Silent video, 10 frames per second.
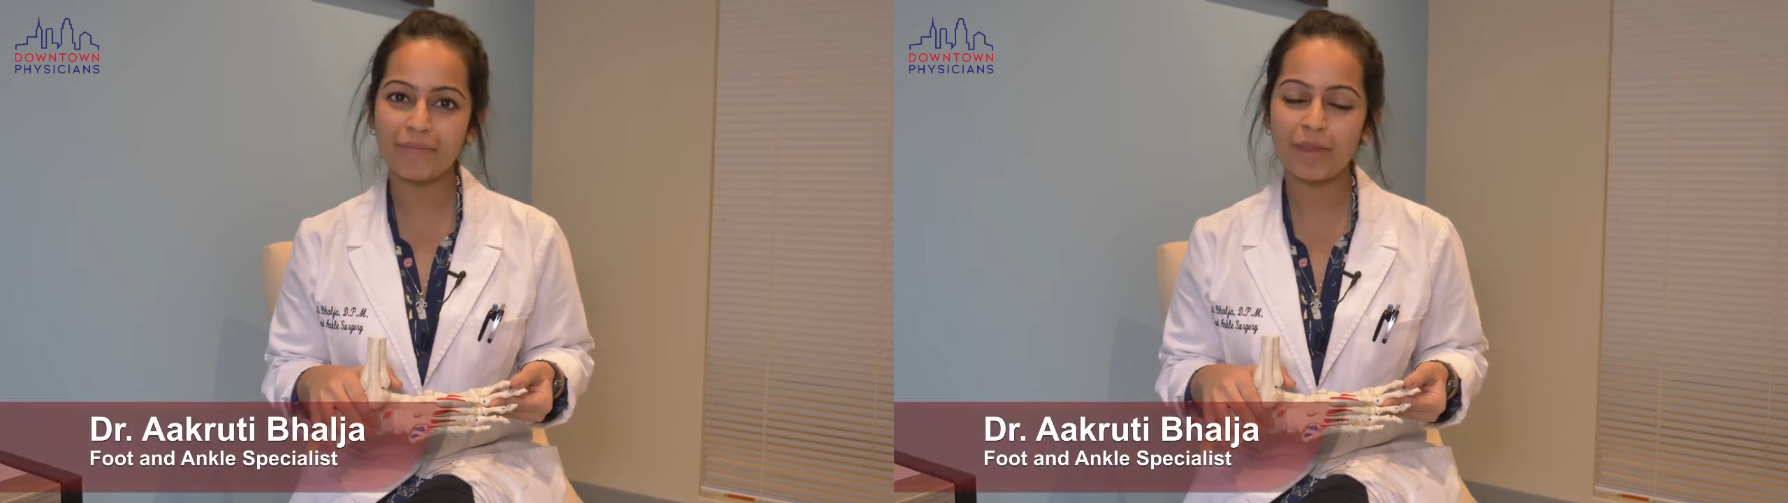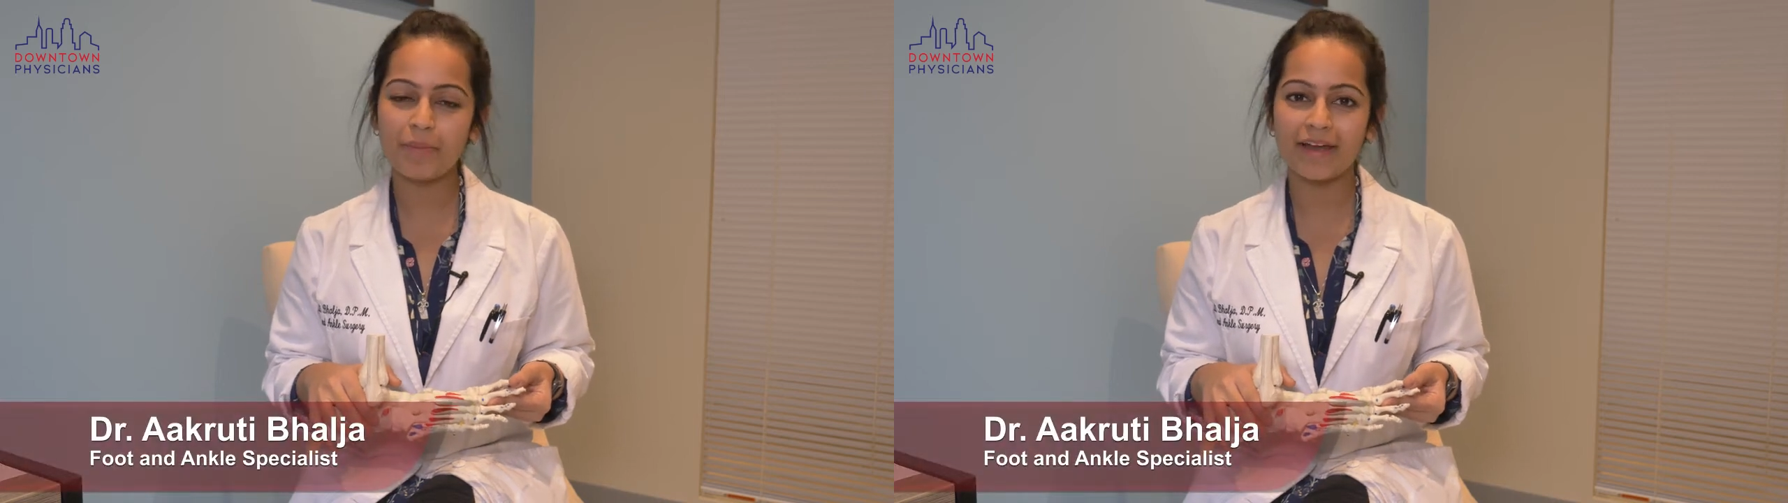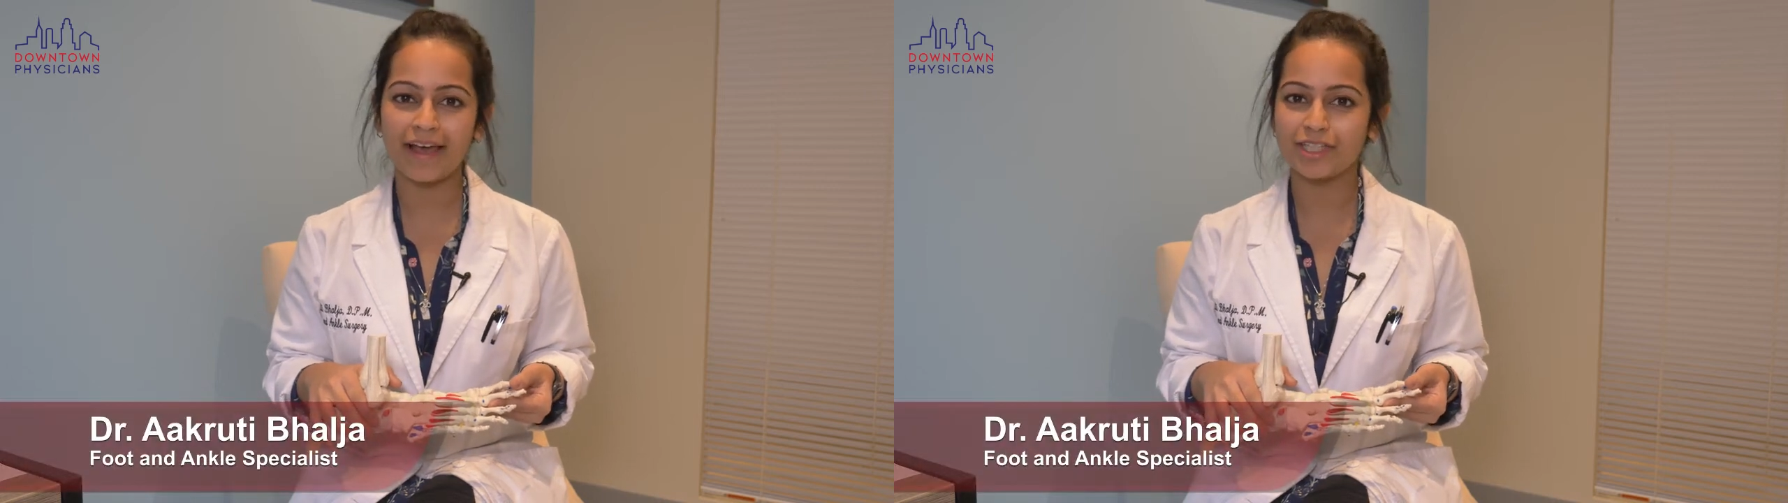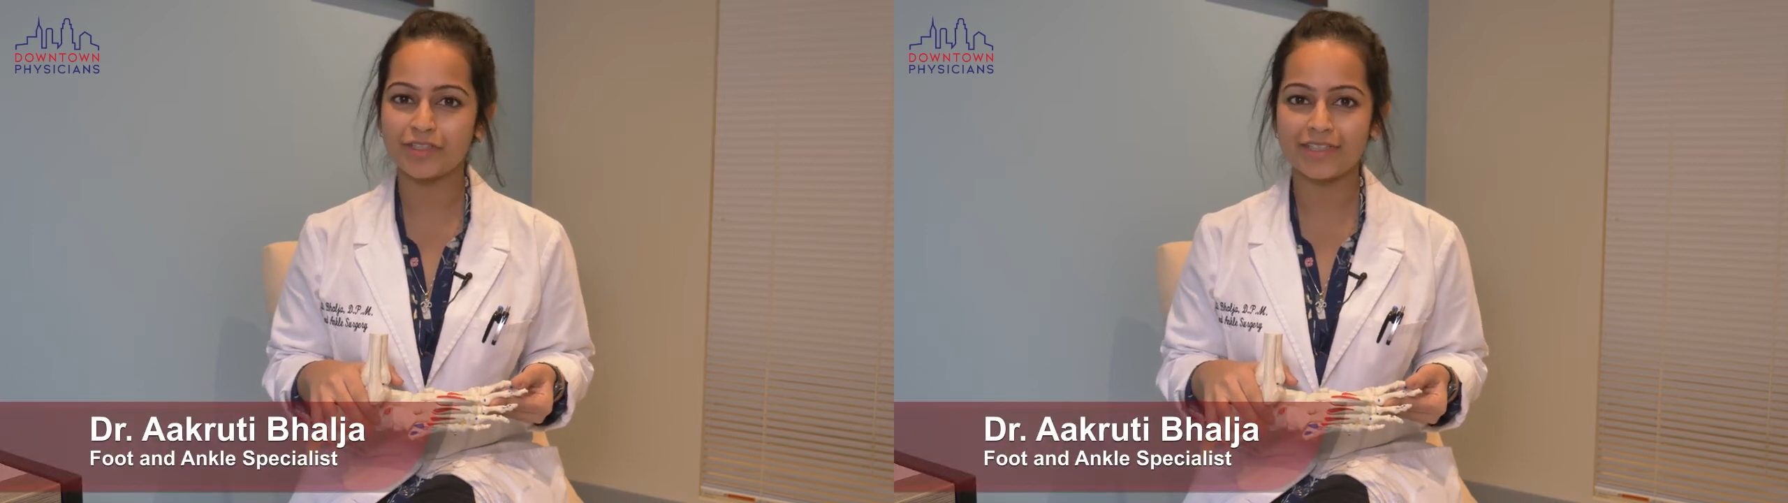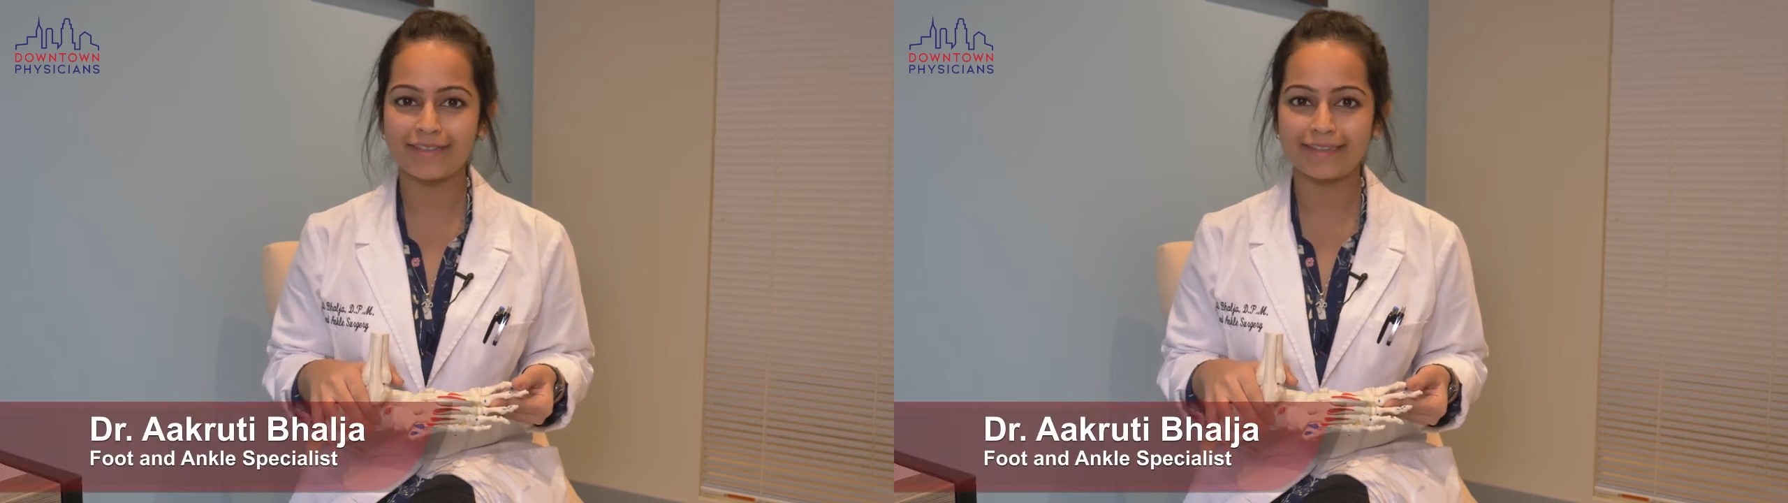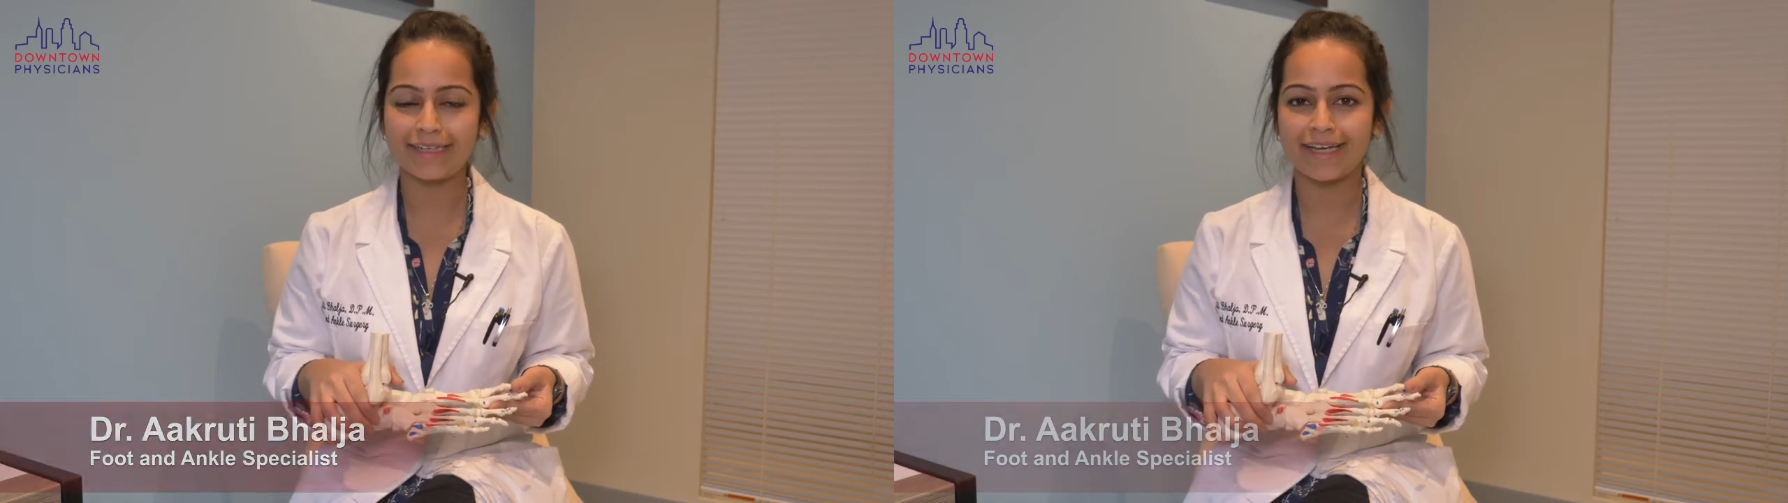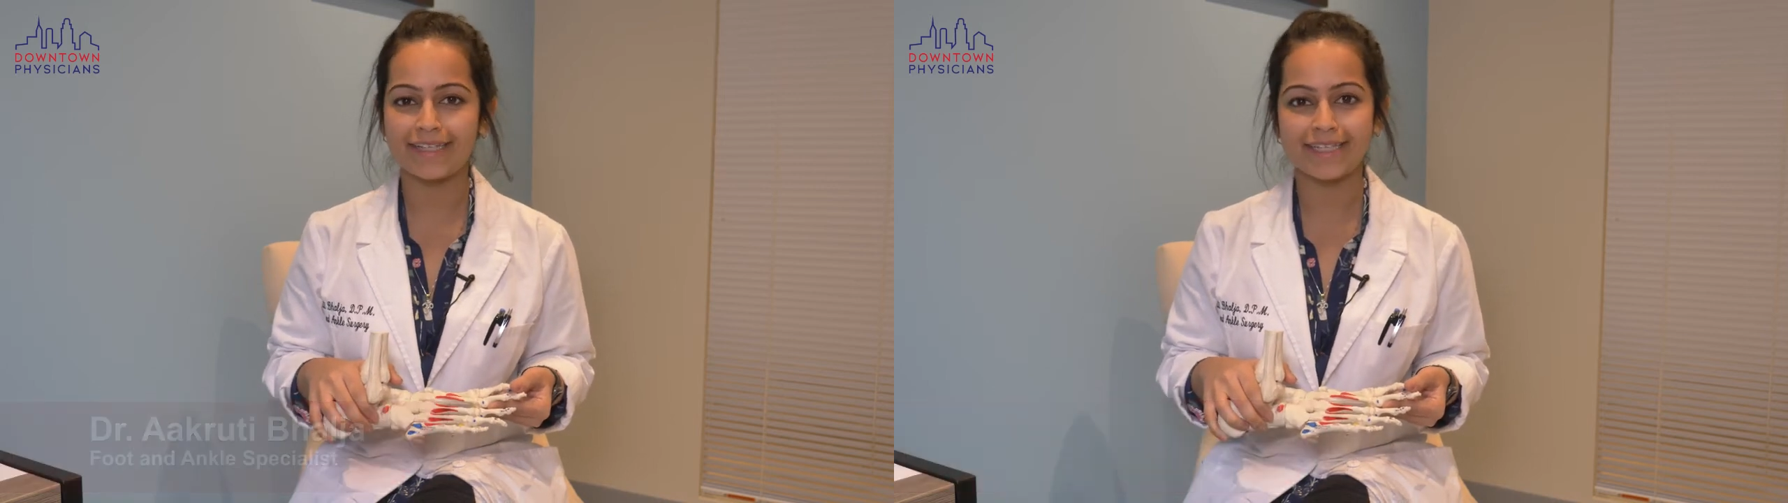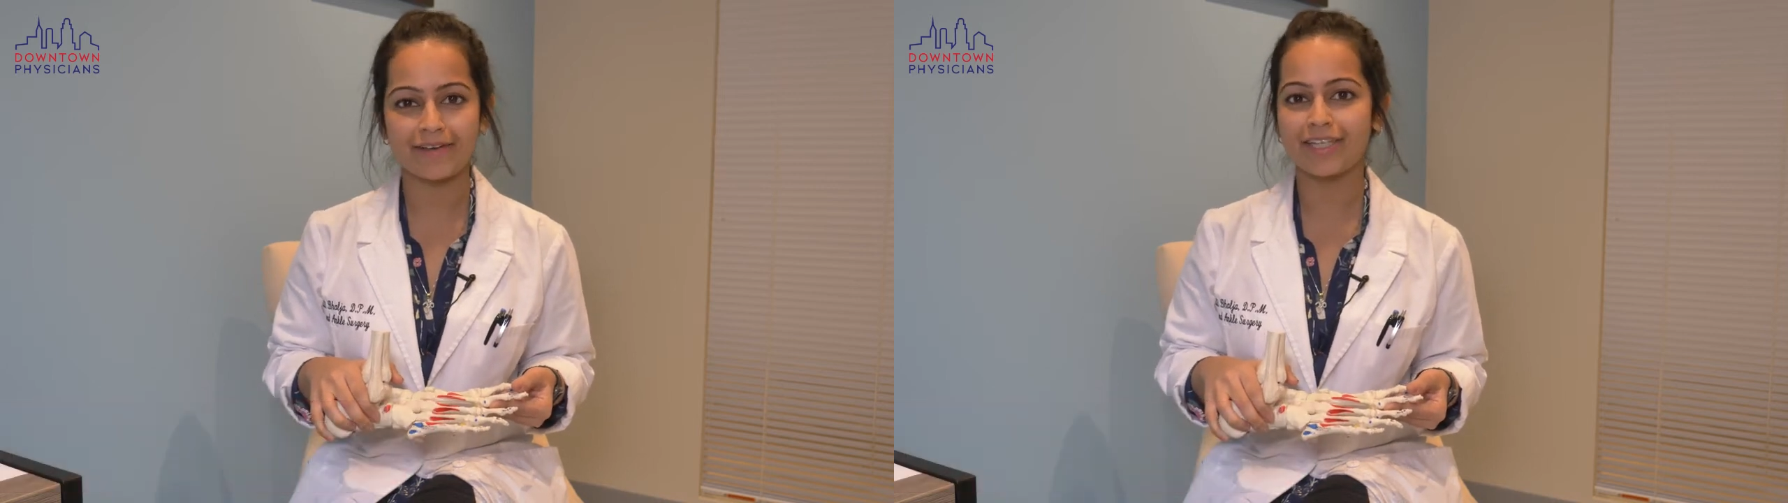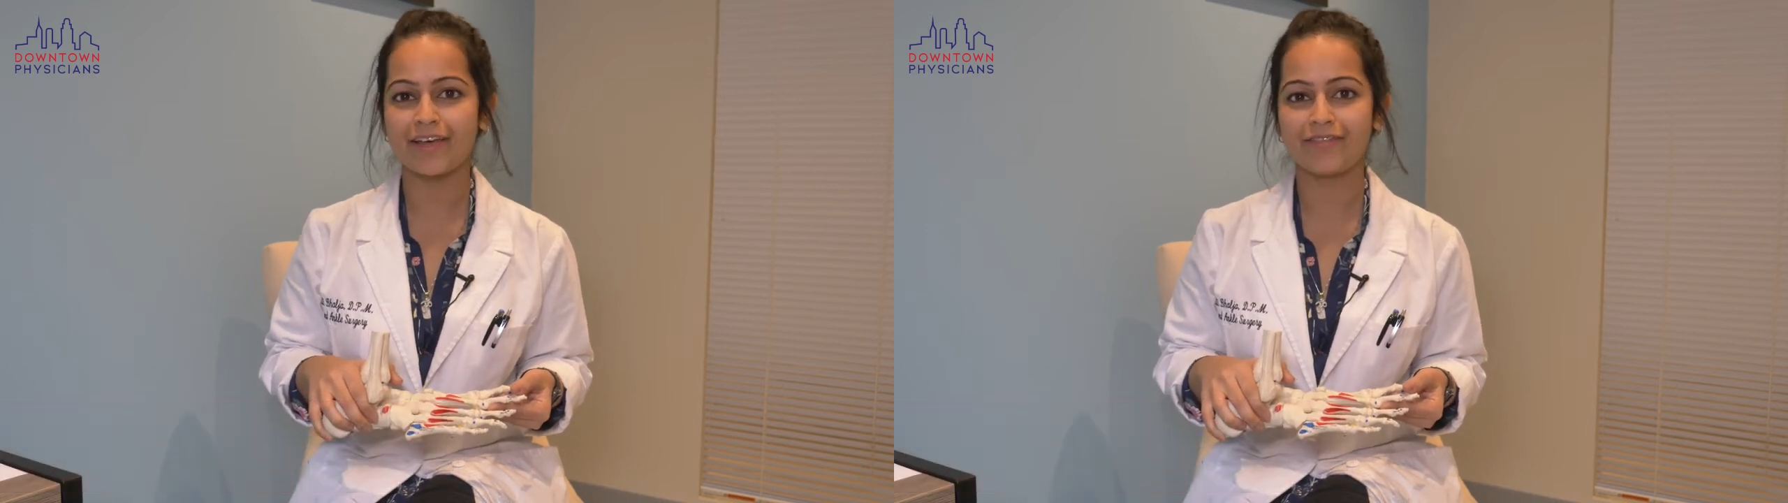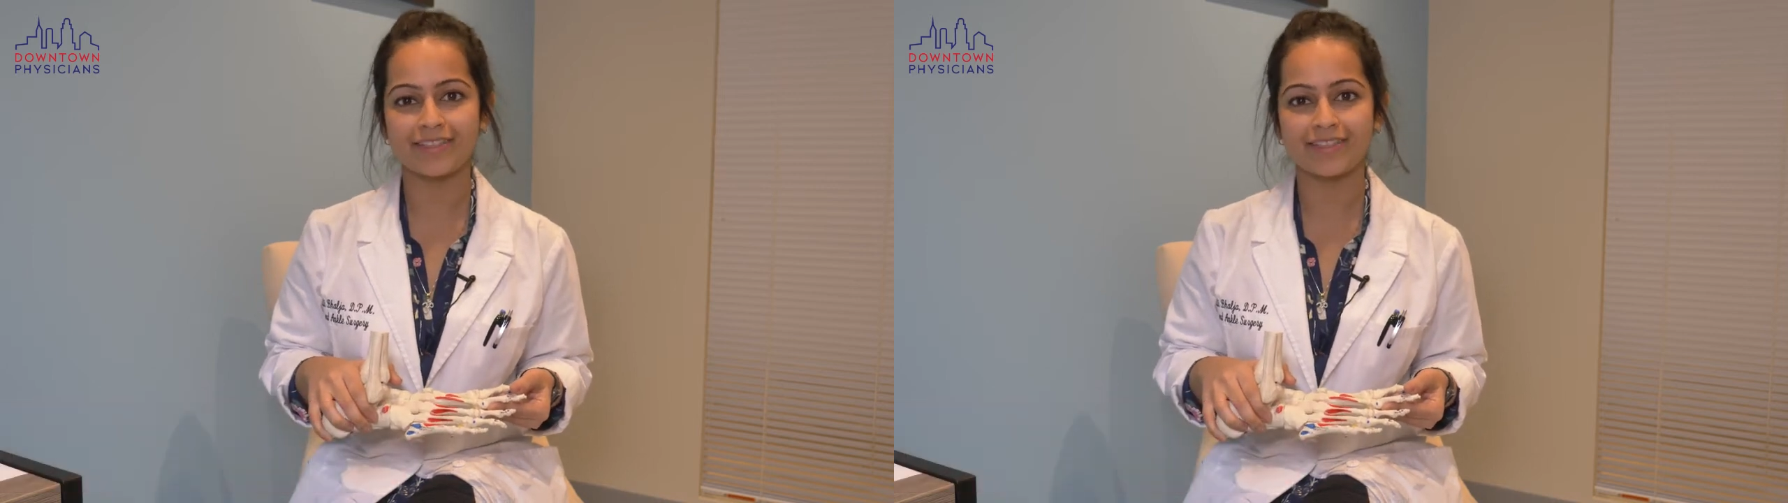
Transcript: I'm the podiatrist here at Downtown